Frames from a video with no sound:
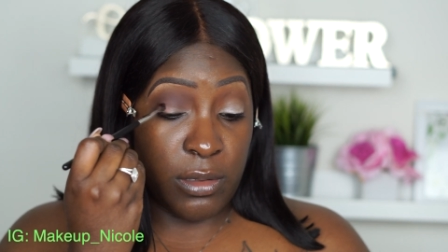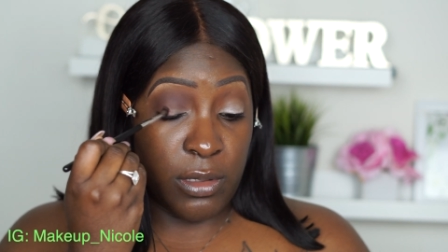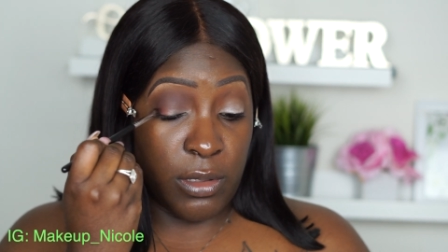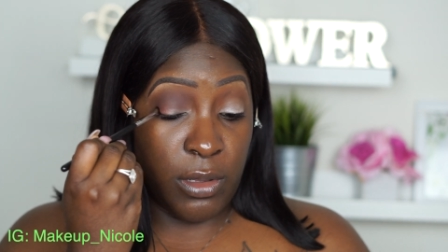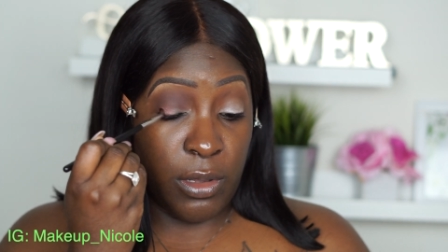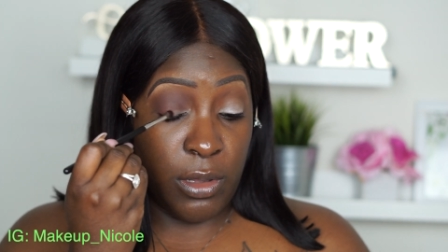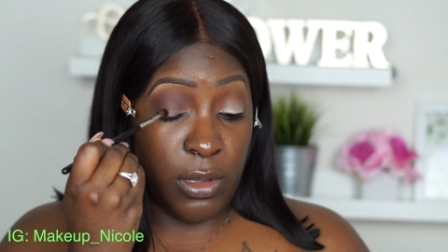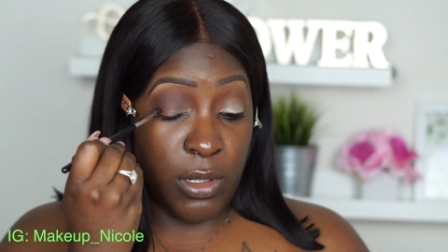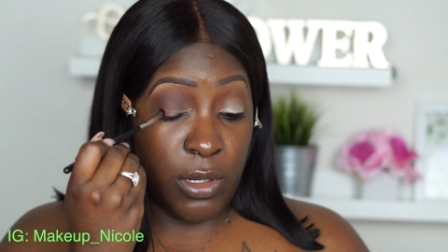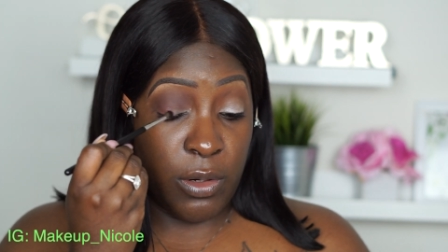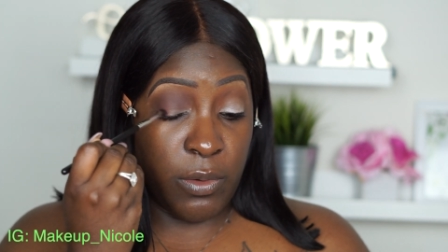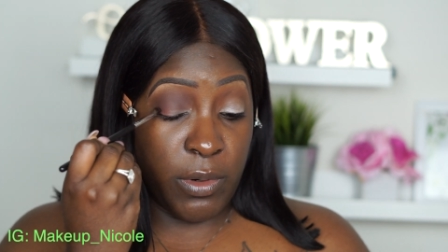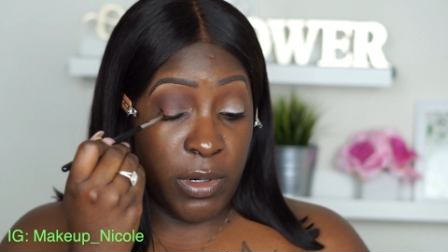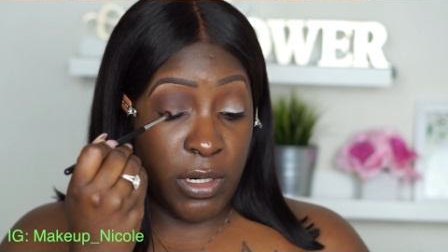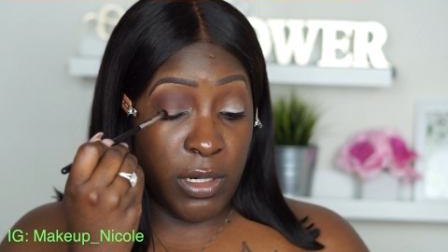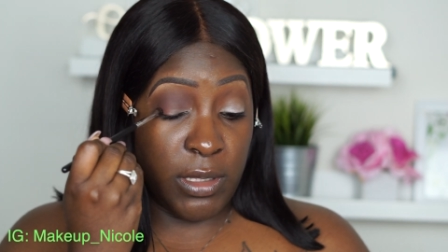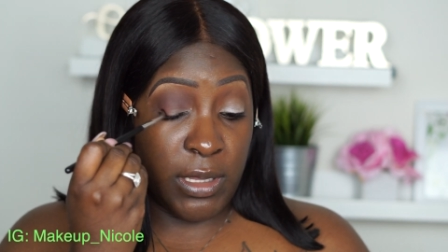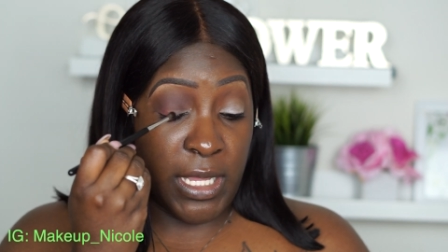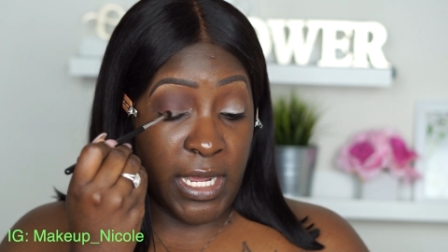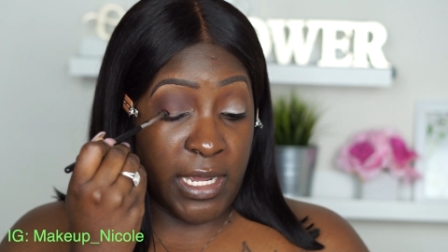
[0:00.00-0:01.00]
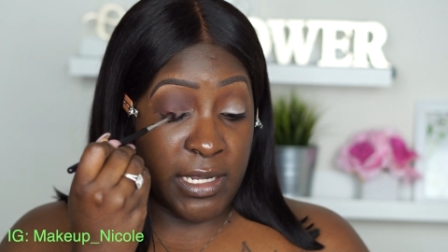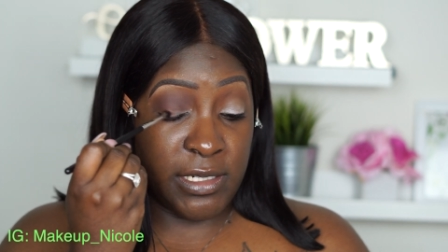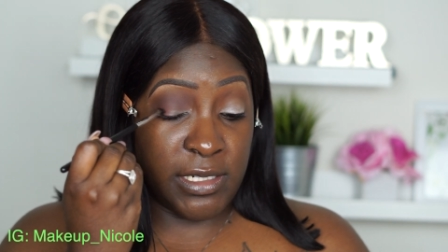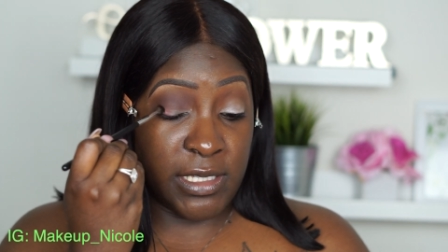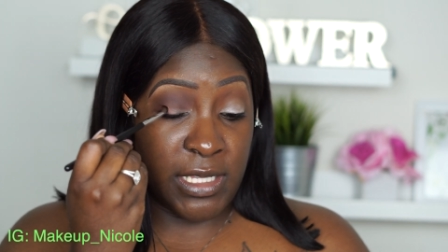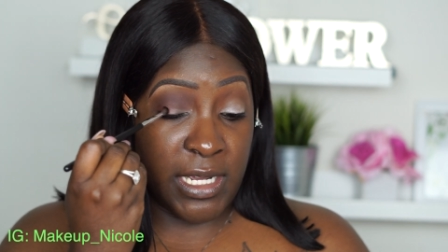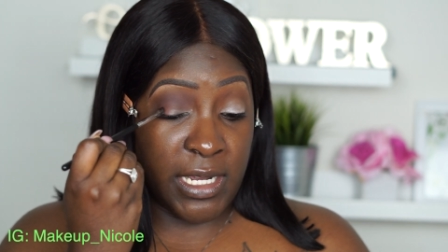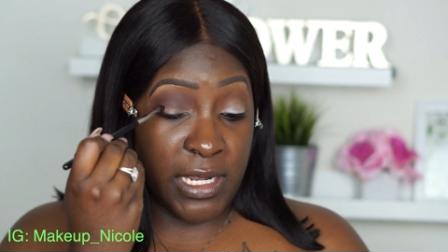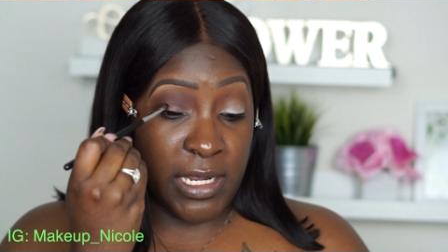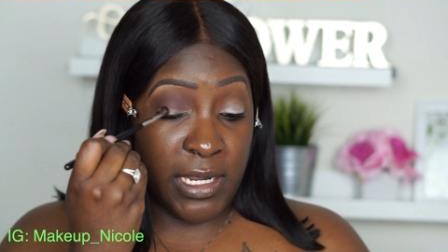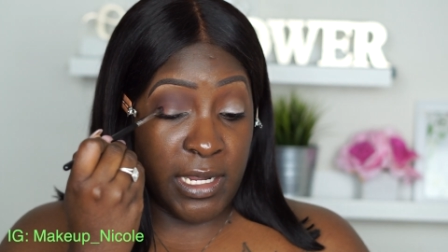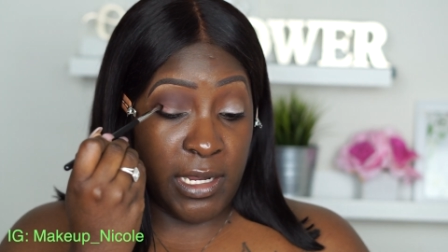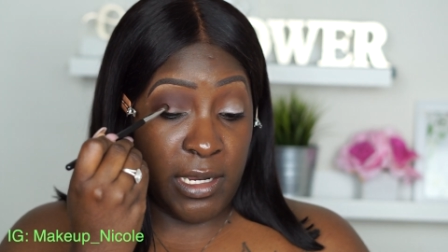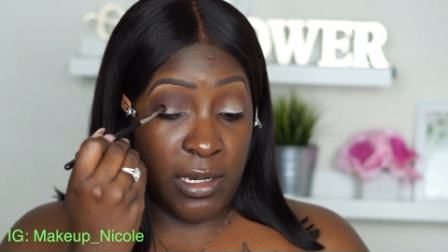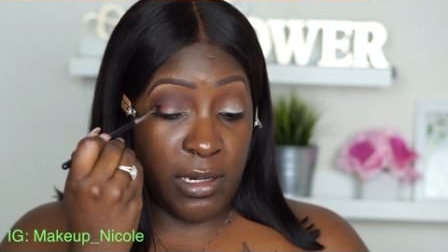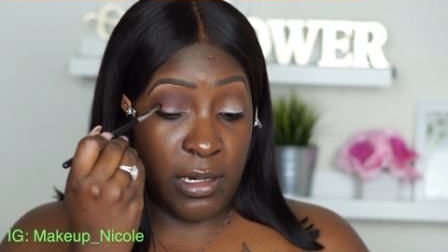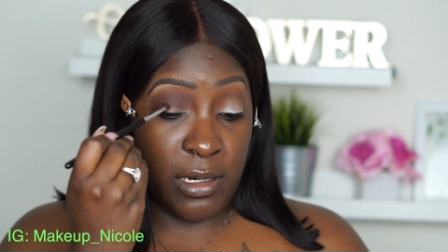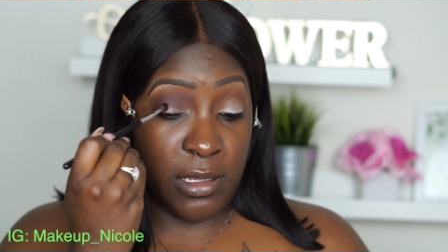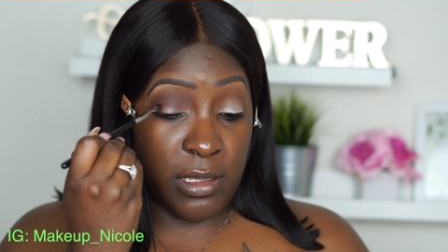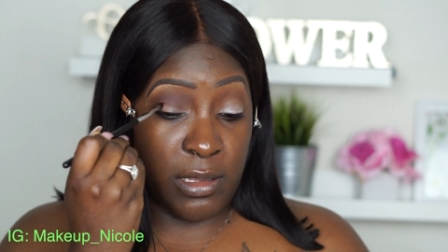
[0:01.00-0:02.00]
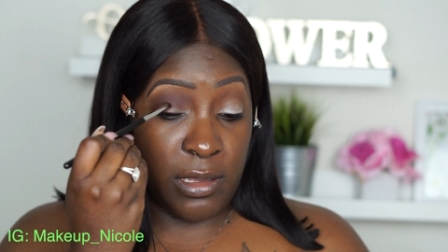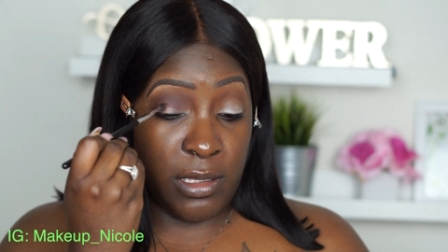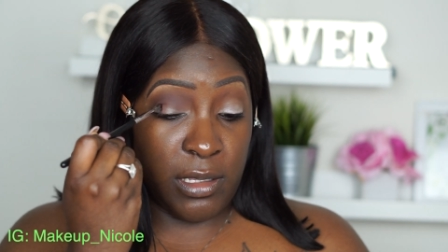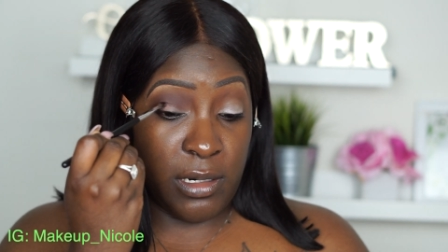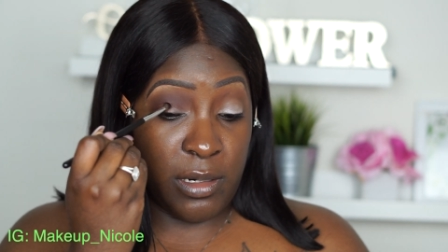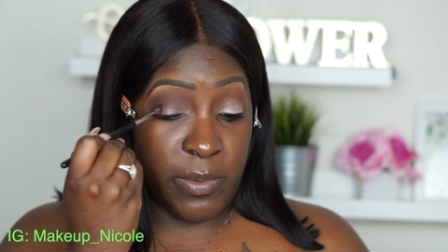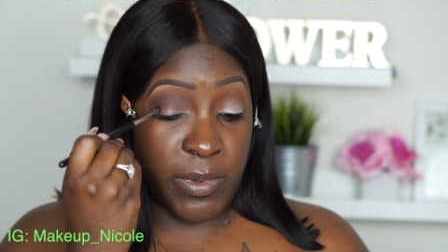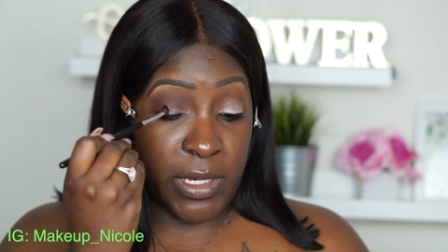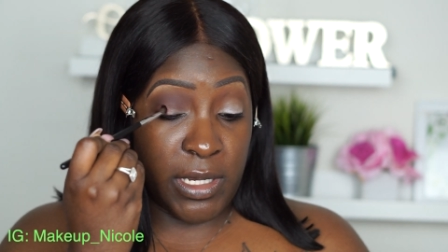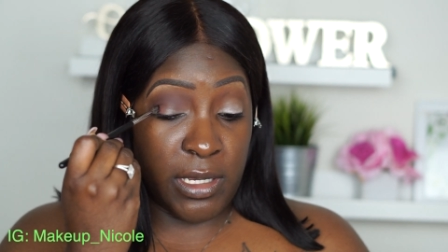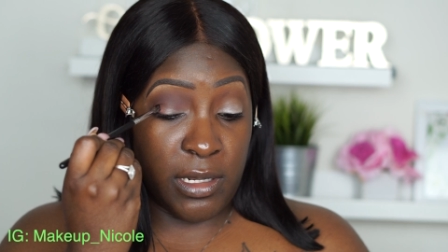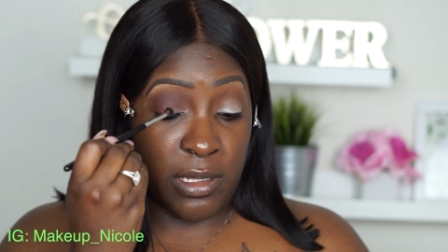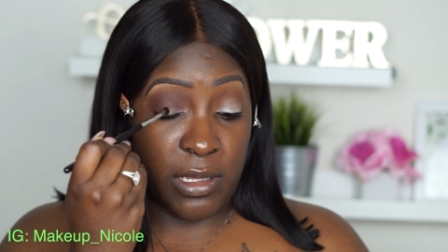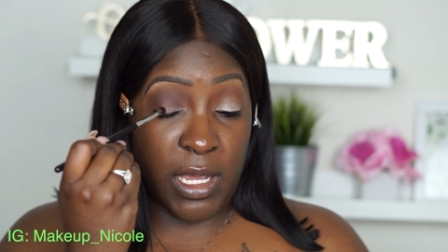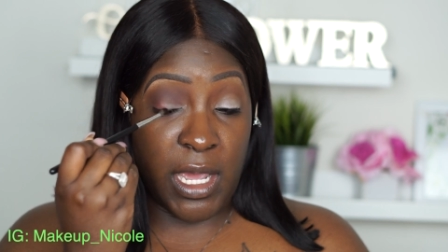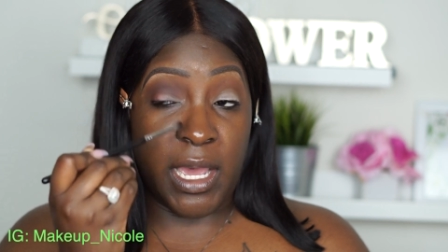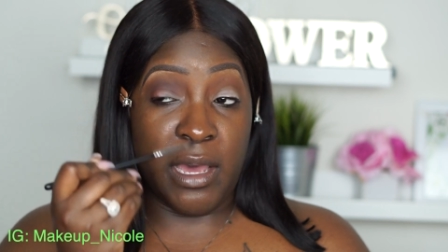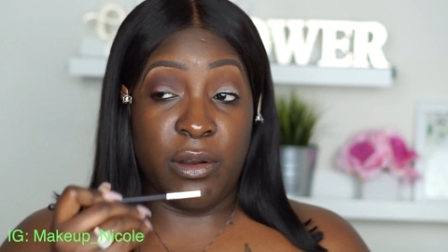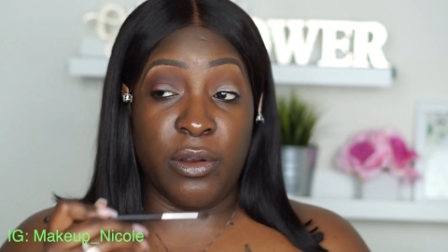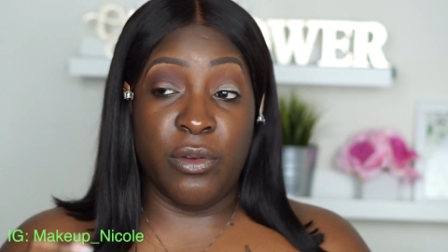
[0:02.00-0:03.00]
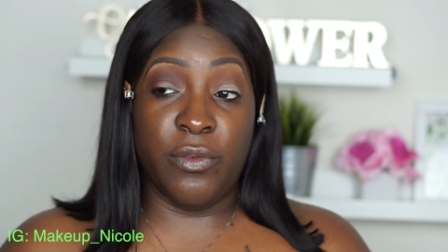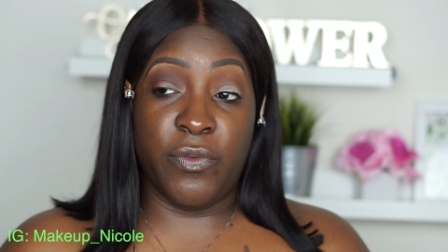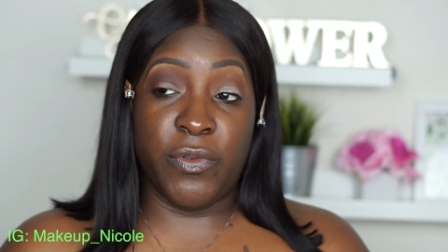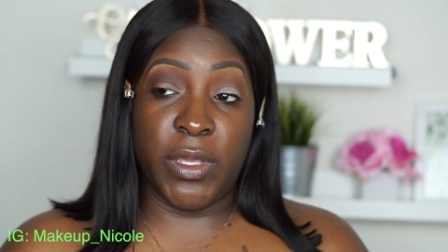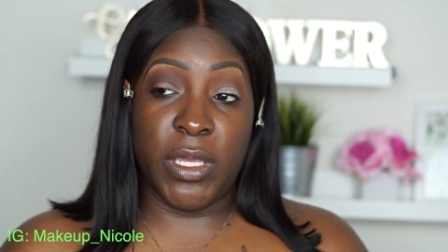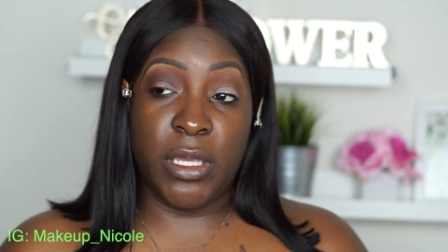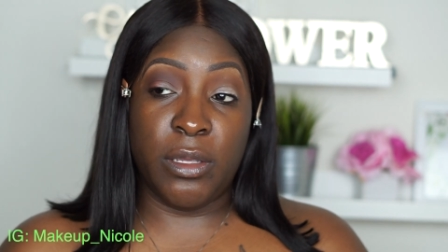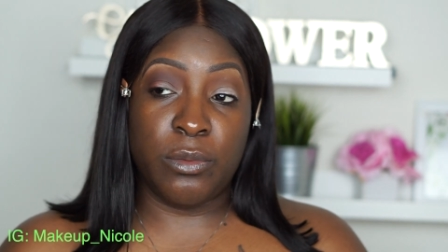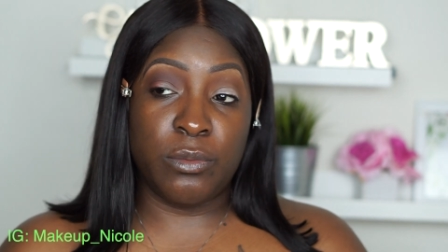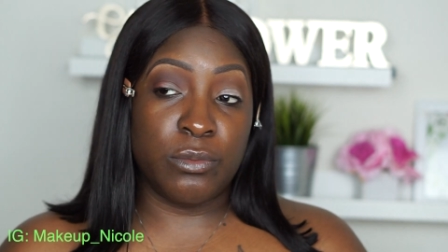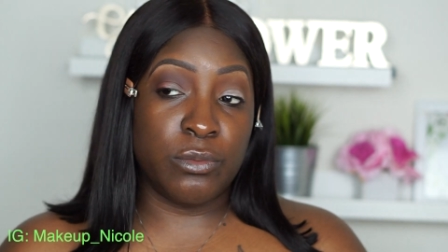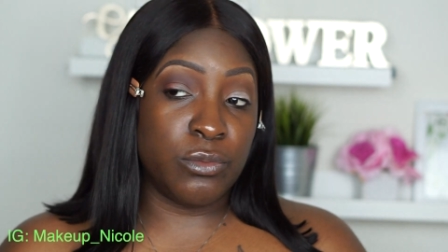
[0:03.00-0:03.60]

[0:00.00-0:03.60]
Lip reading: the lower lash line, a little bit in the outer V.